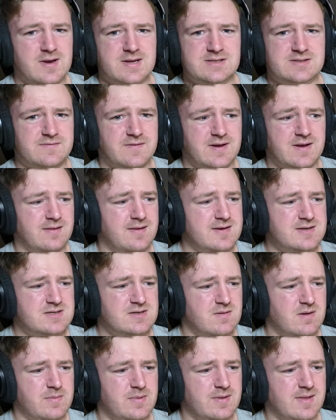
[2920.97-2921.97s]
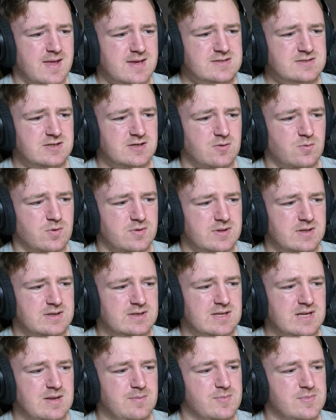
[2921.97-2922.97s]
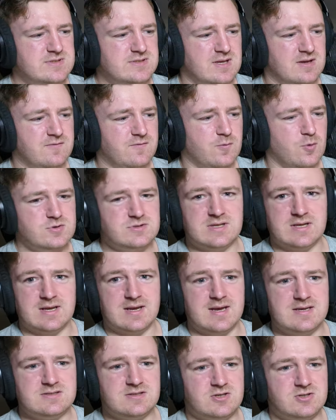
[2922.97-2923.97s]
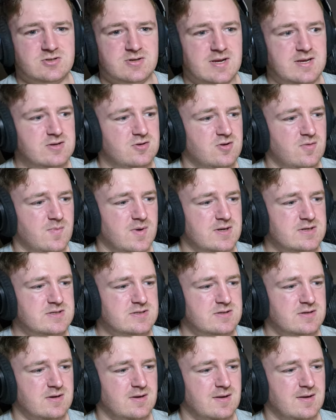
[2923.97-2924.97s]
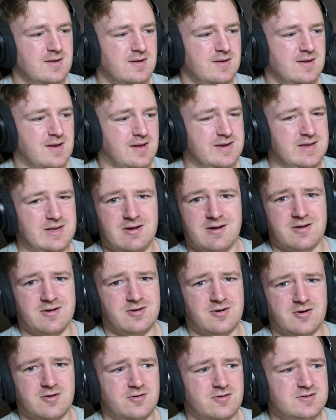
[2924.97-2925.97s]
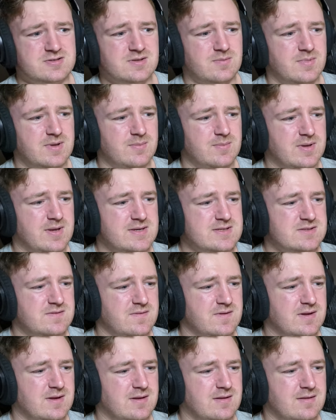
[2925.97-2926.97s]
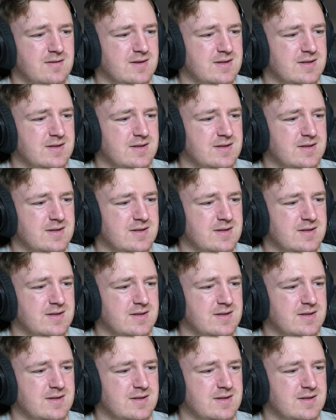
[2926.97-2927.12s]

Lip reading: rights violation maybe last year where the team was like forcing guys to train too much and he got hurt or something because of it.